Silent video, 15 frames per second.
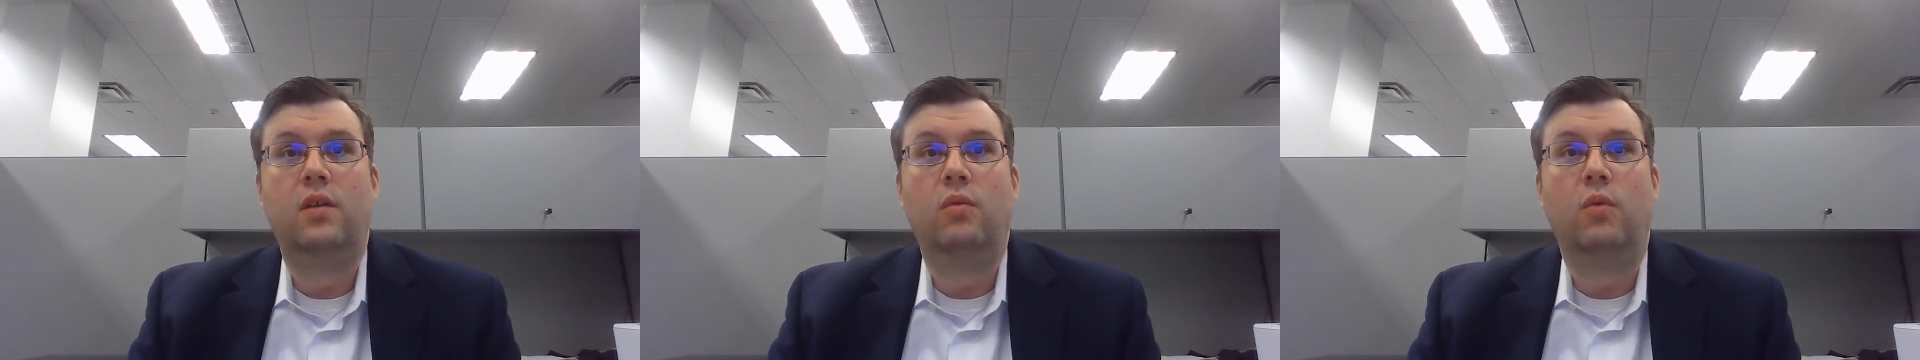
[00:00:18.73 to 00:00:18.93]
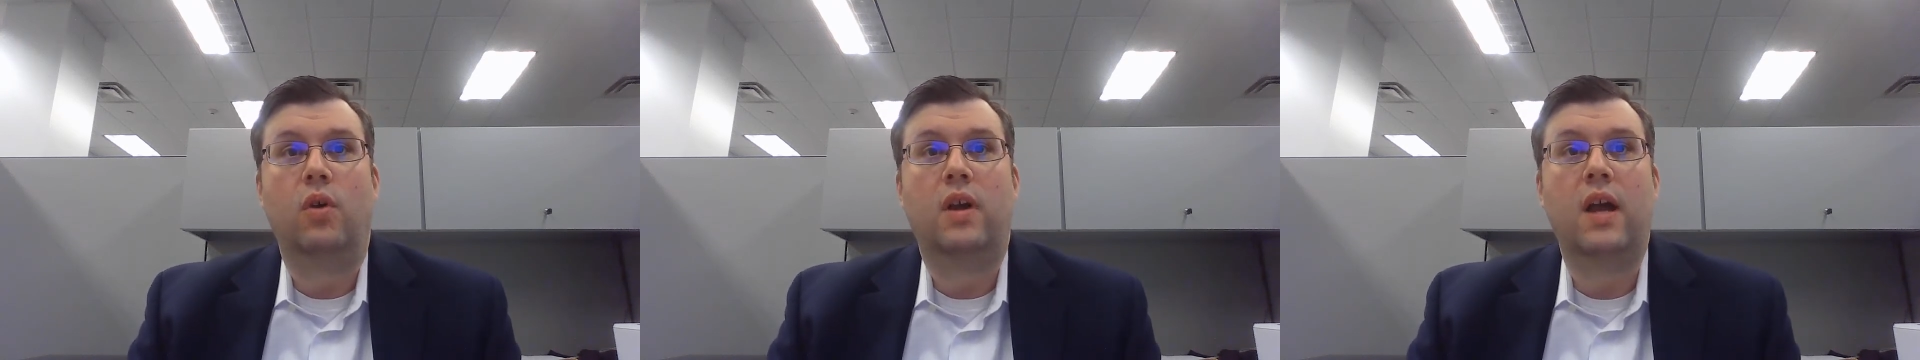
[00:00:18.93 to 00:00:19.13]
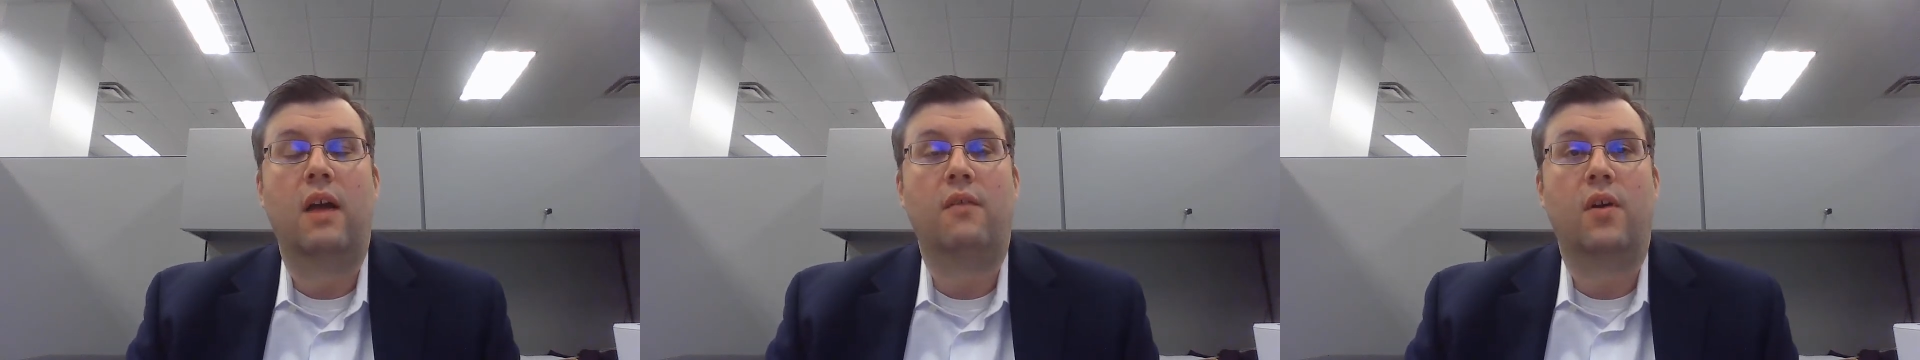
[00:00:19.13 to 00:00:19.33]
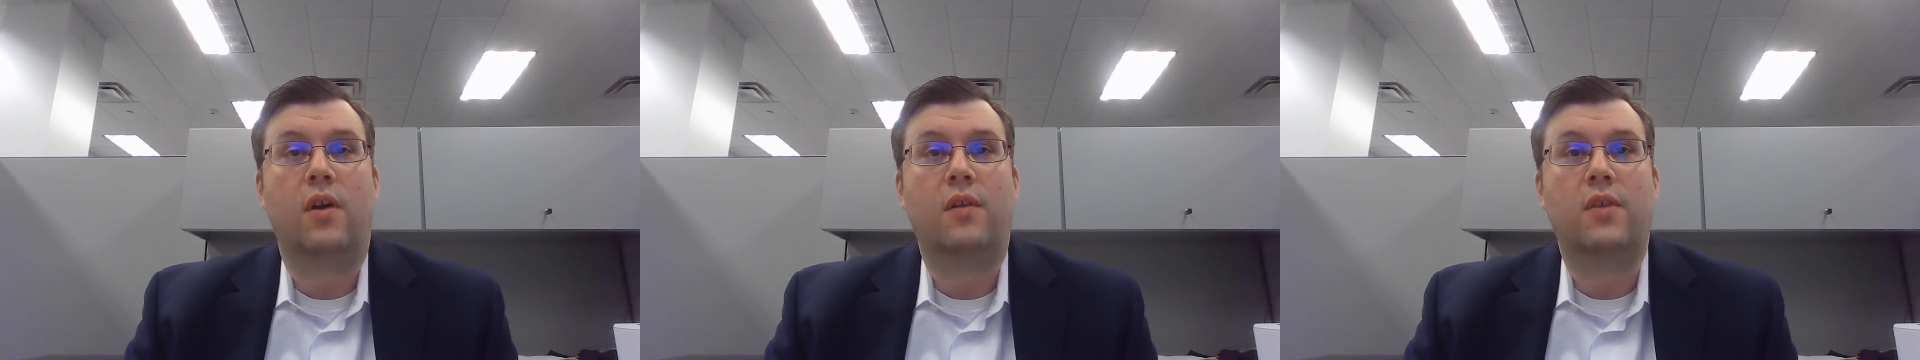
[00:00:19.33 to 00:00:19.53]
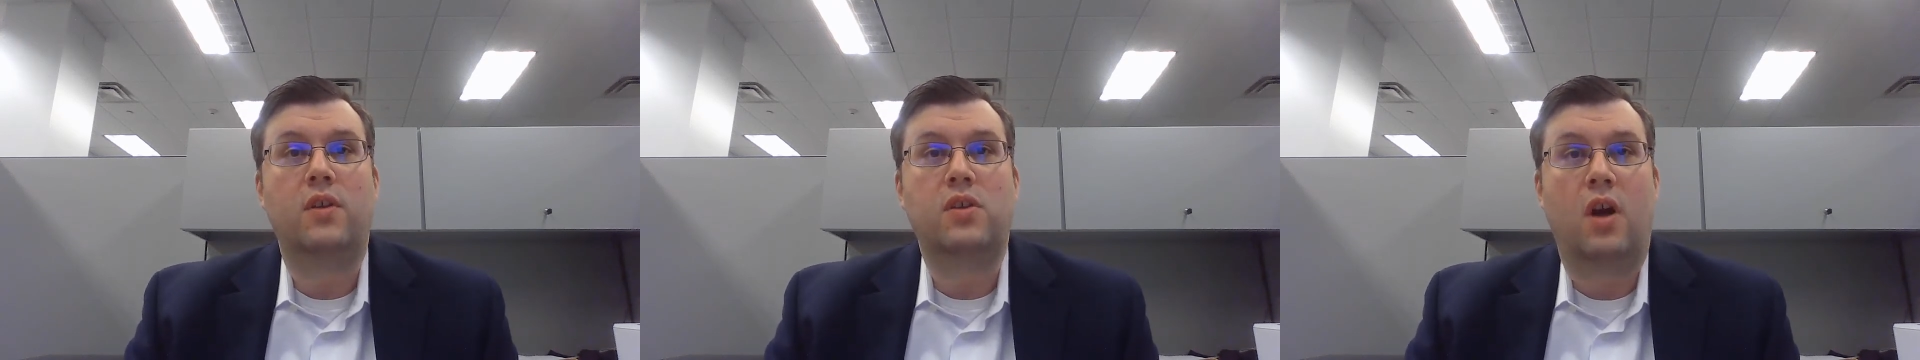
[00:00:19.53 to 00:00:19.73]
We'll
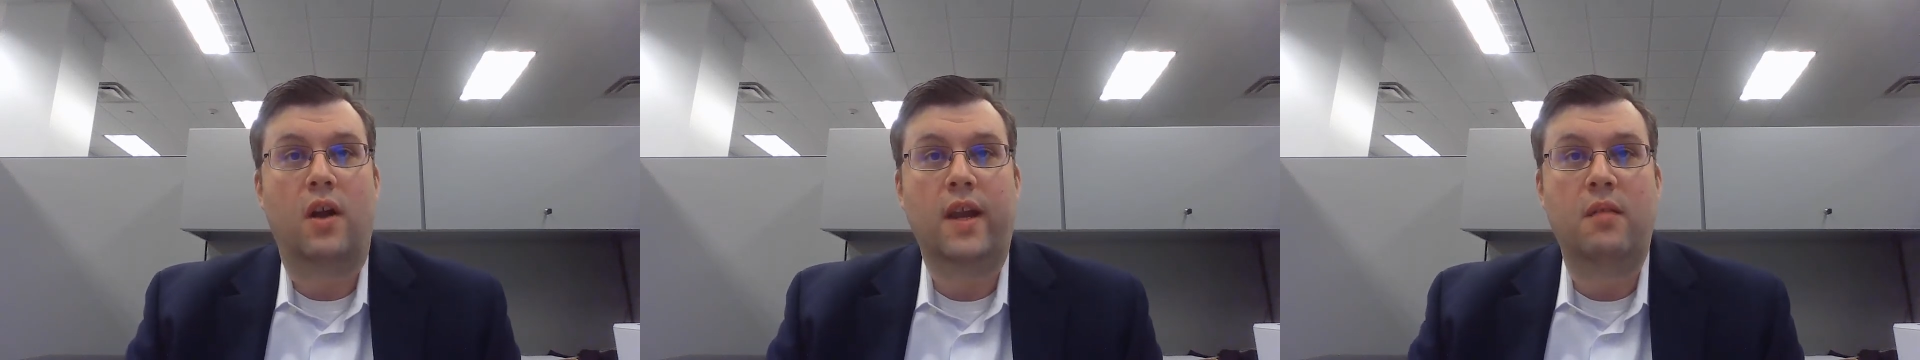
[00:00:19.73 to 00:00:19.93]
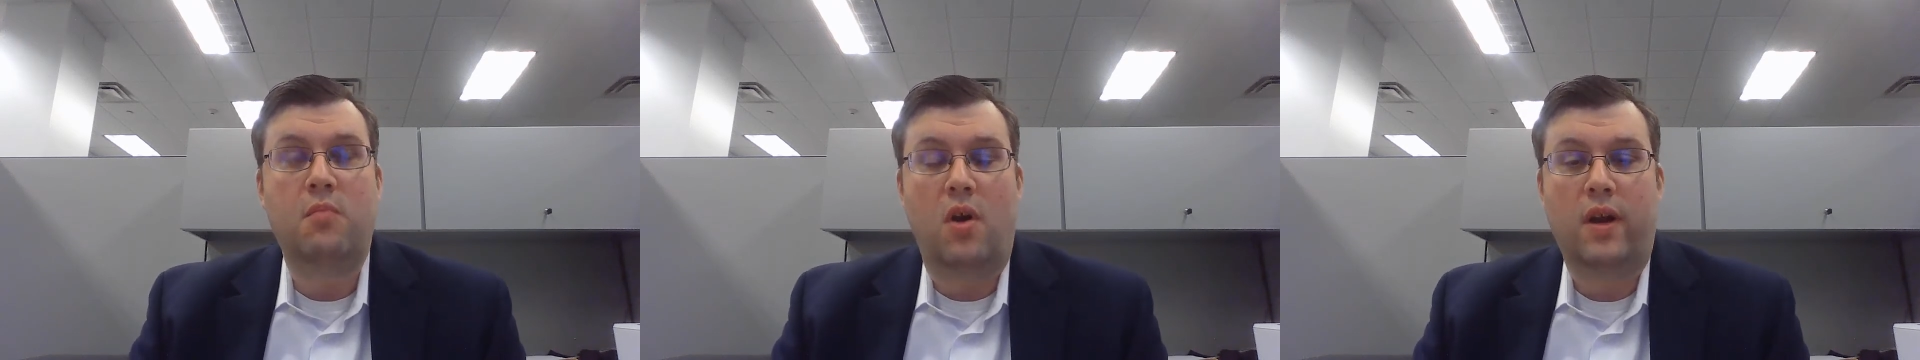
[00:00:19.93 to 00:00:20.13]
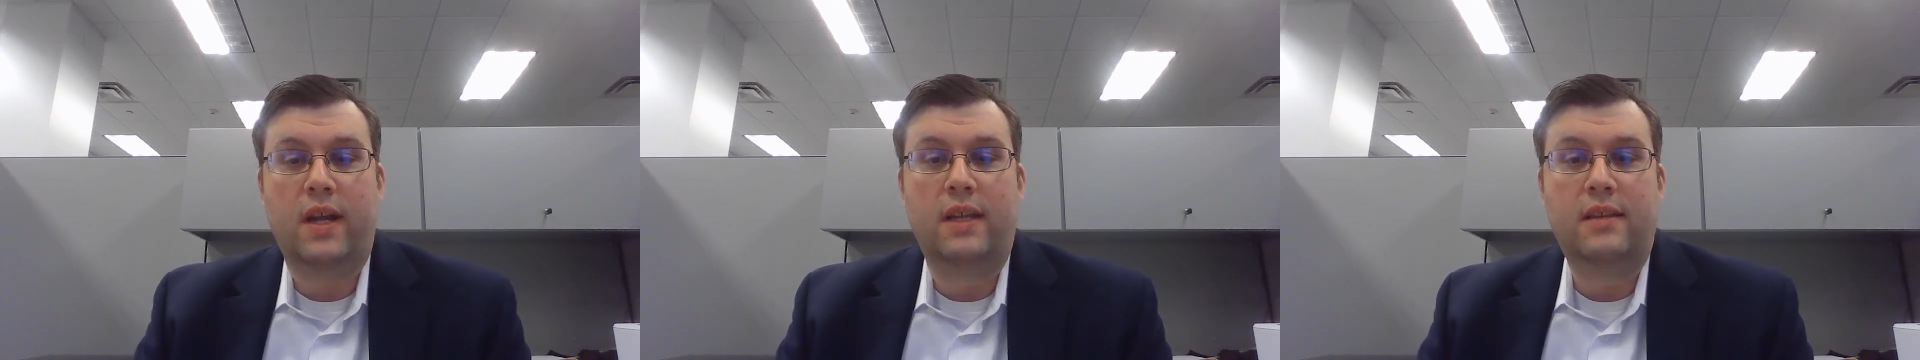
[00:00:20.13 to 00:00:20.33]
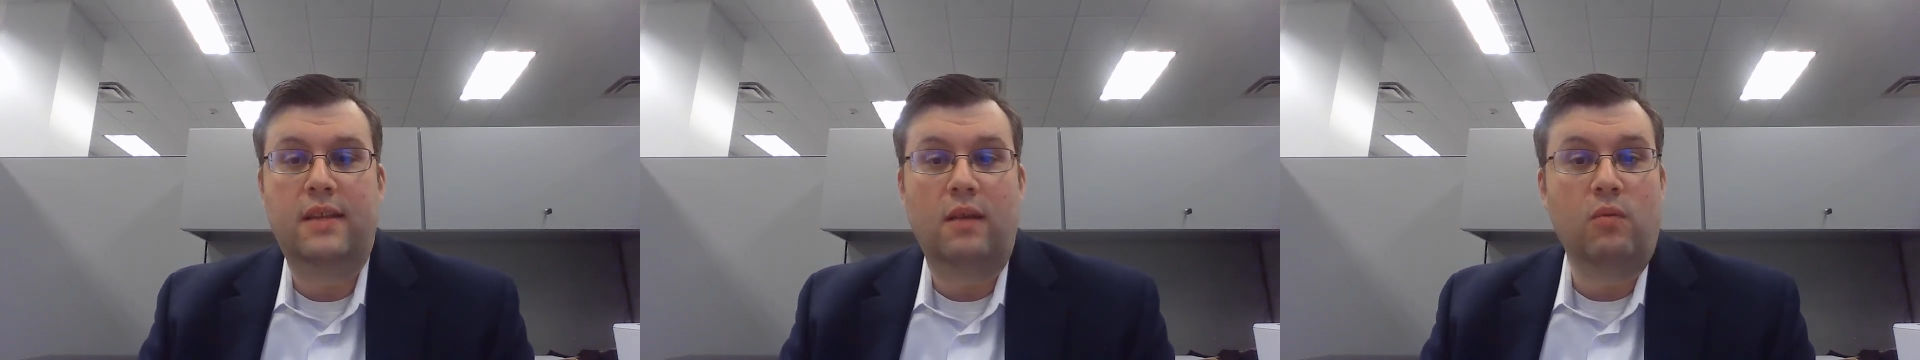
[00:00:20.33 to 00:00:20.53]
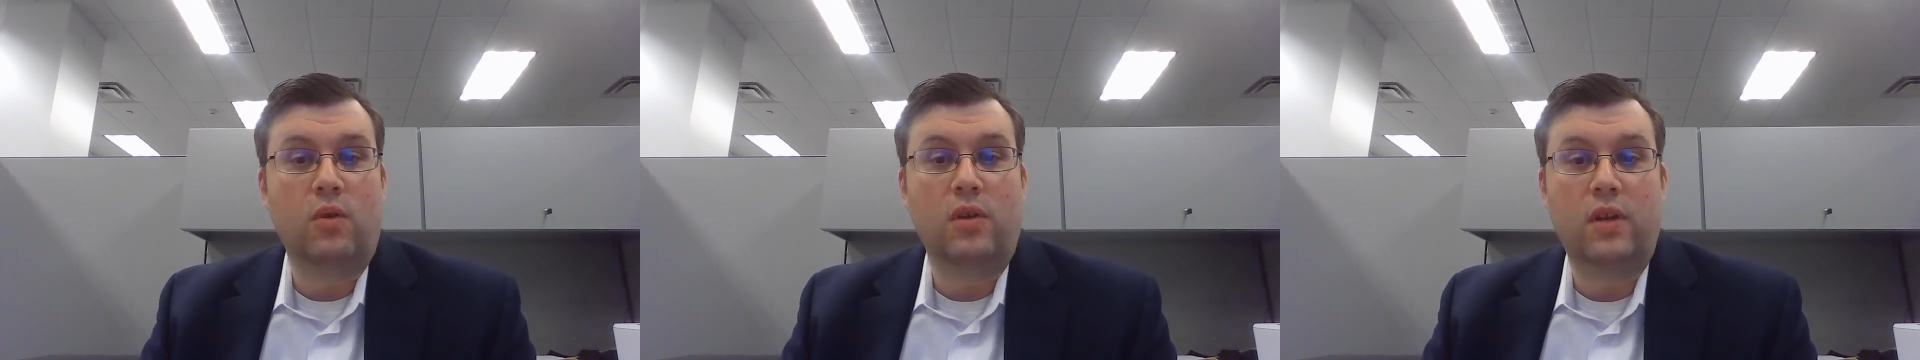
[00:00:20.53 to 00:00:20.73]
cover the target market
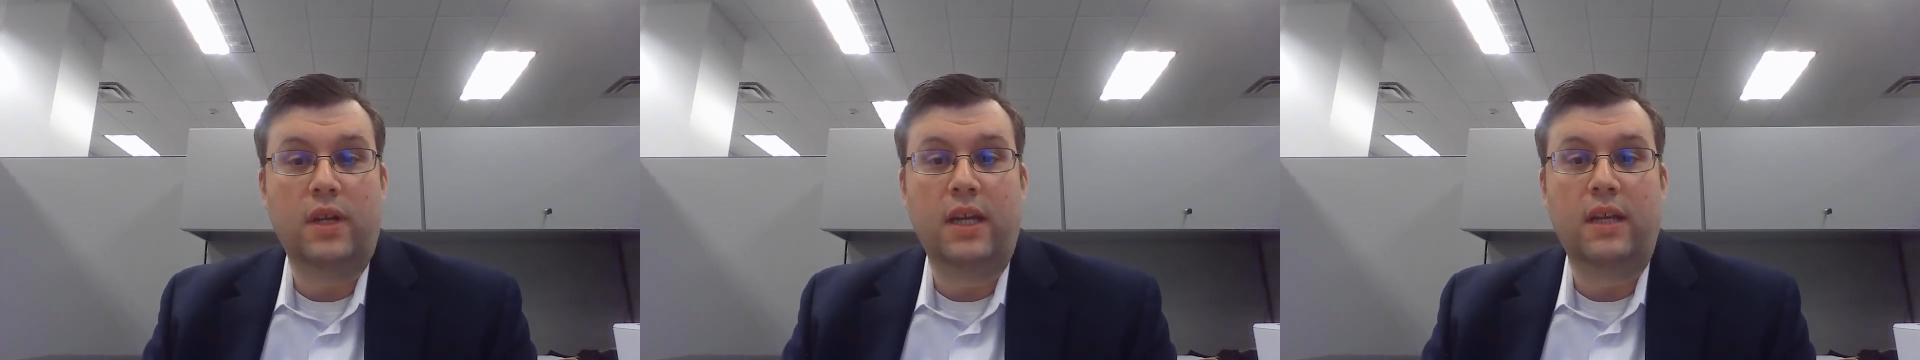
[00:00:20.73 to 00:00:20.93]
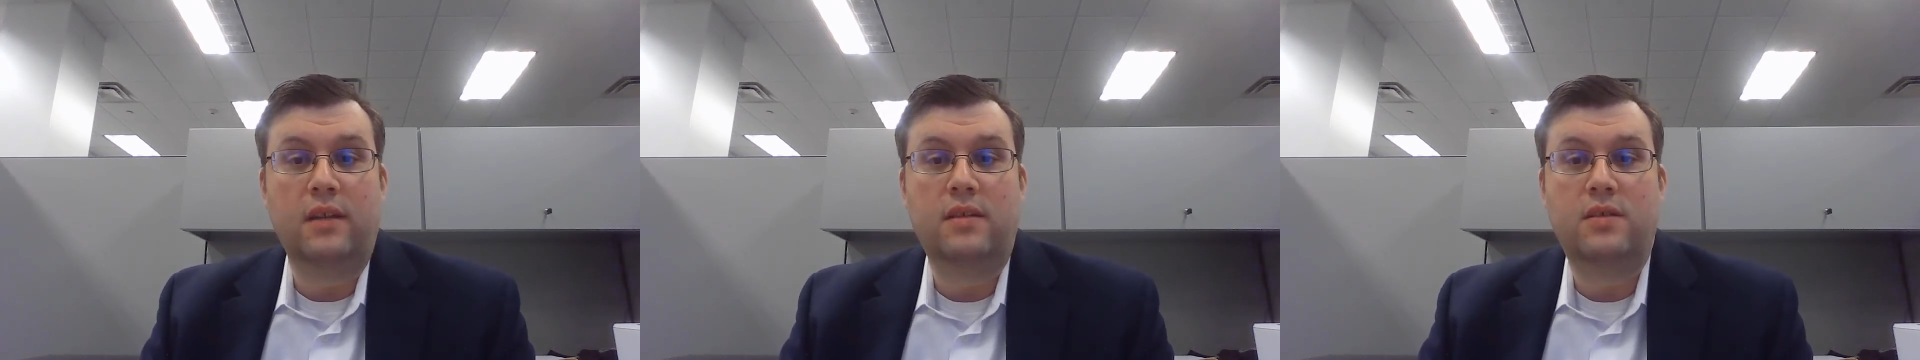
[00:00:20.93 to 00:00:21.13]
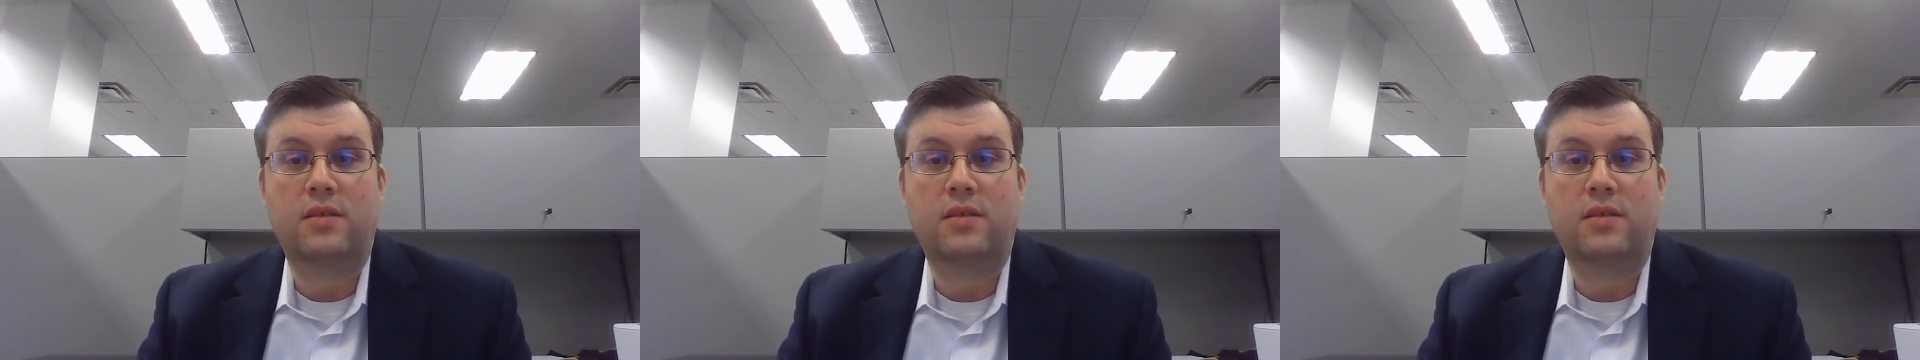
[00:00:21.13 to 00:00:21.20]
that we're looking